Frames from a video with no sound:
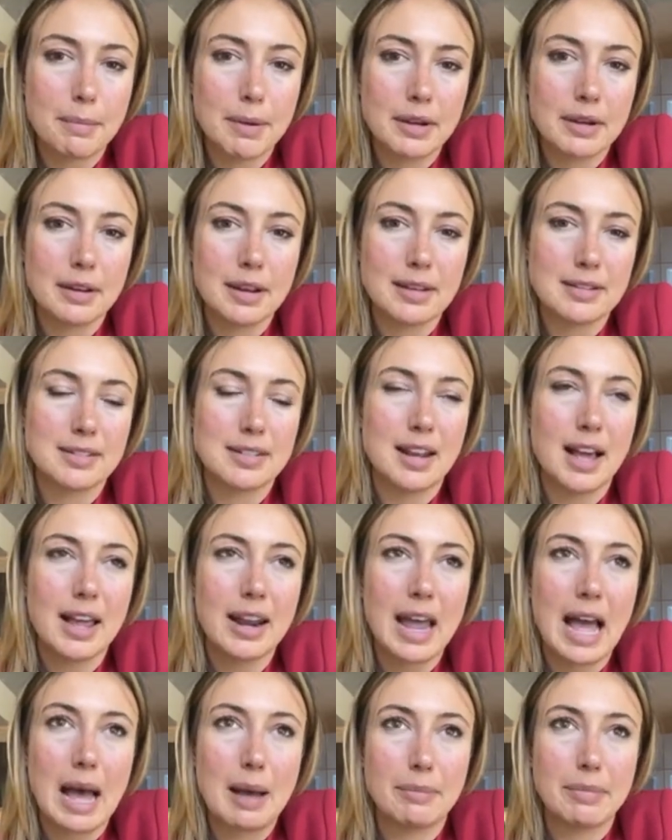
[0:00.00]
but is
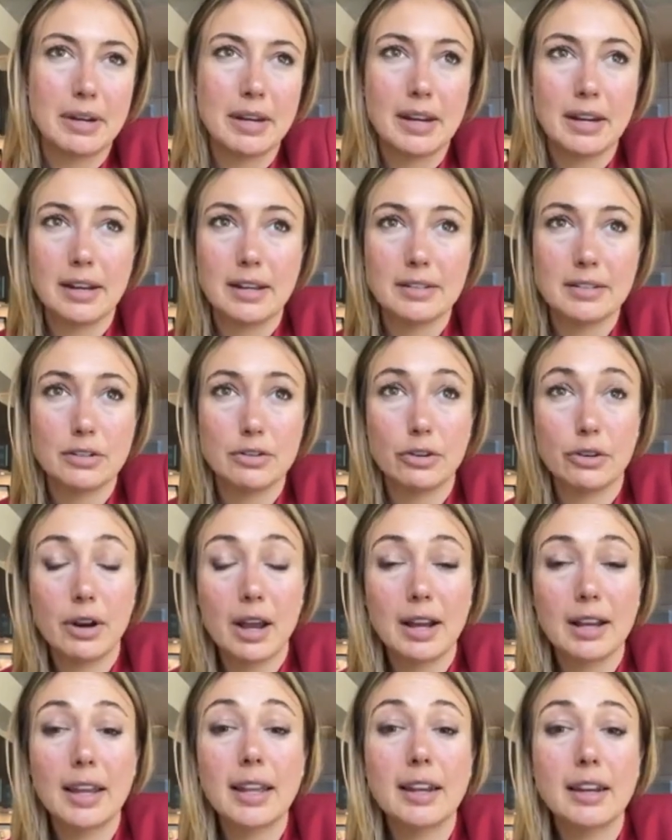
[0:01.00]
not happening is you're
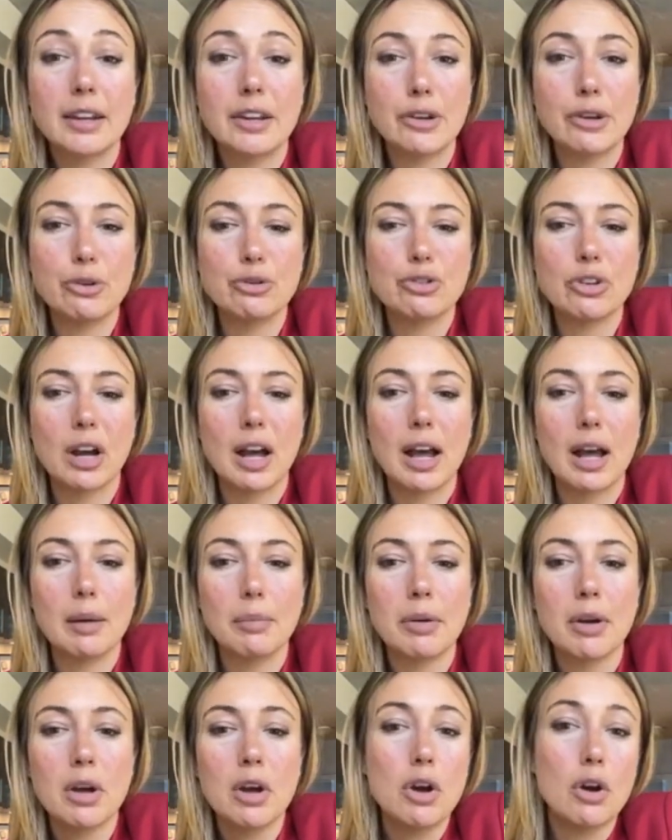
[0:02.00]
not getting a new
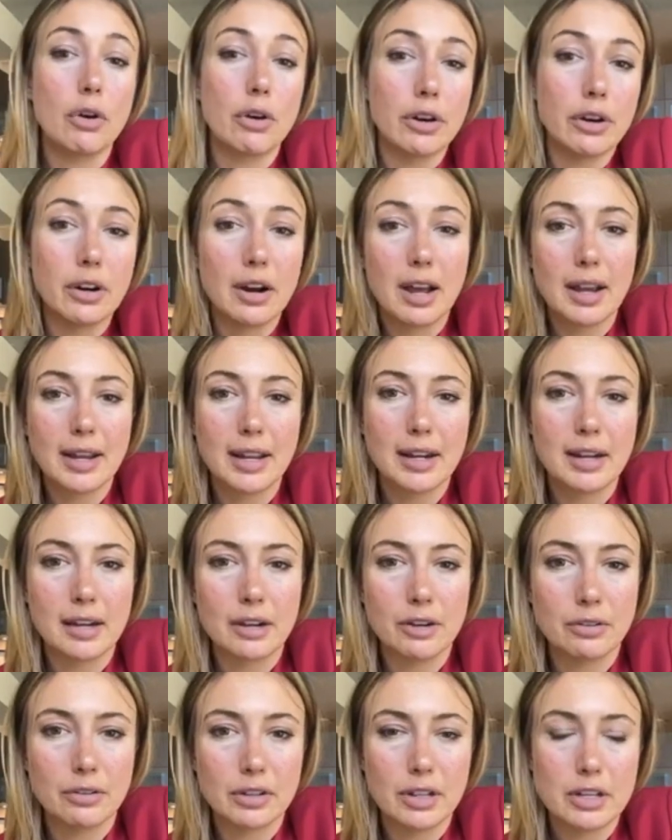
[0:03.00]
job or you're not
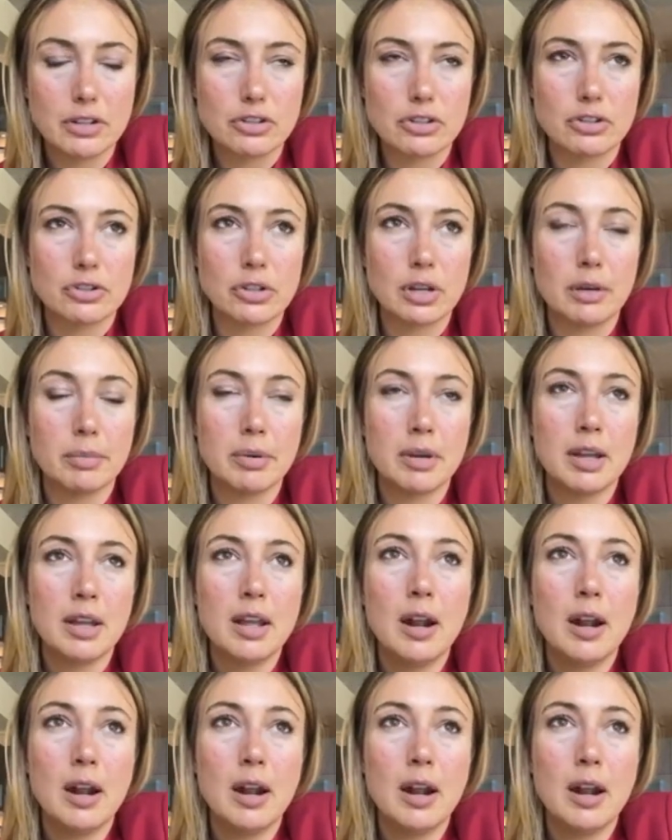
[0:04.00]
getting a relationship.